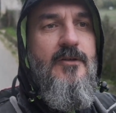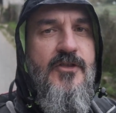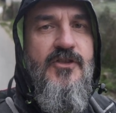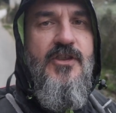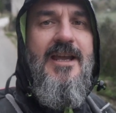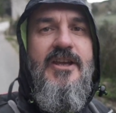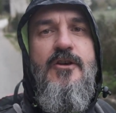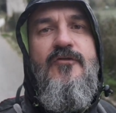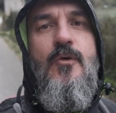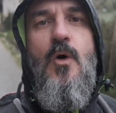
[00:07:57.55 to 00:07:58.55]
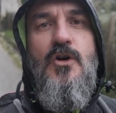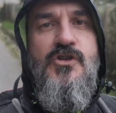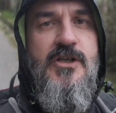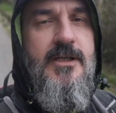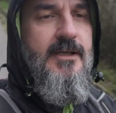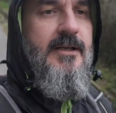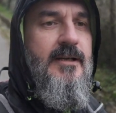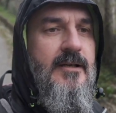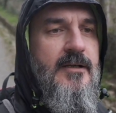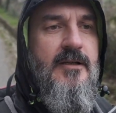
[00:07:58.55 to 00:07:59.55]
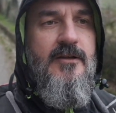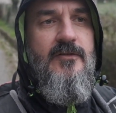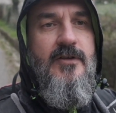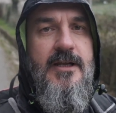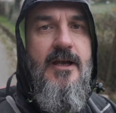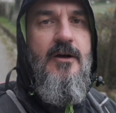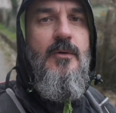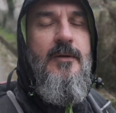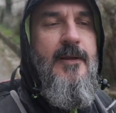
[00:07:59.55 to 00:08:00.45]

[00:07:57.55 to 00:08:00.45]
Thank you for watching the video.